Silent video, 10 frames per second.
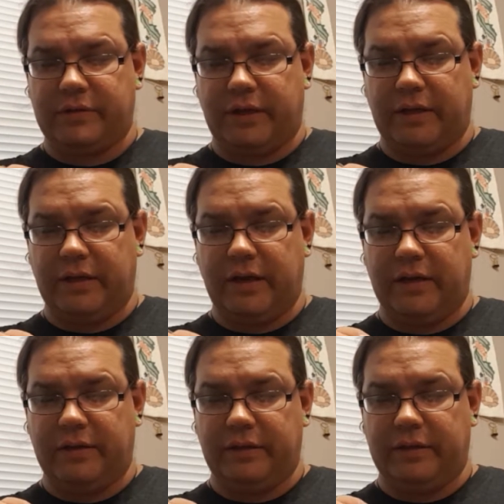And I
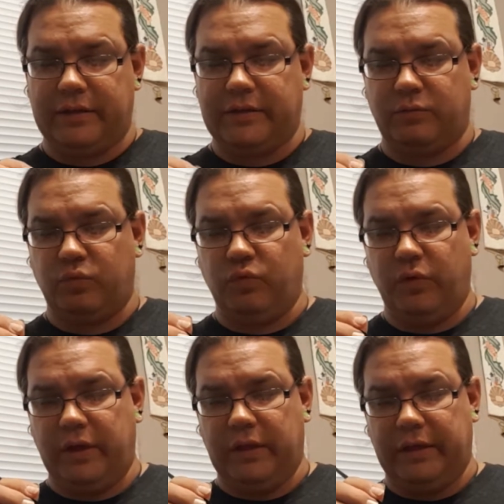kind of think that's a
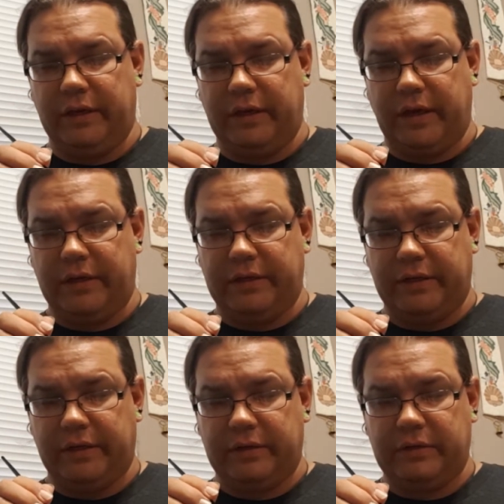really neat idea.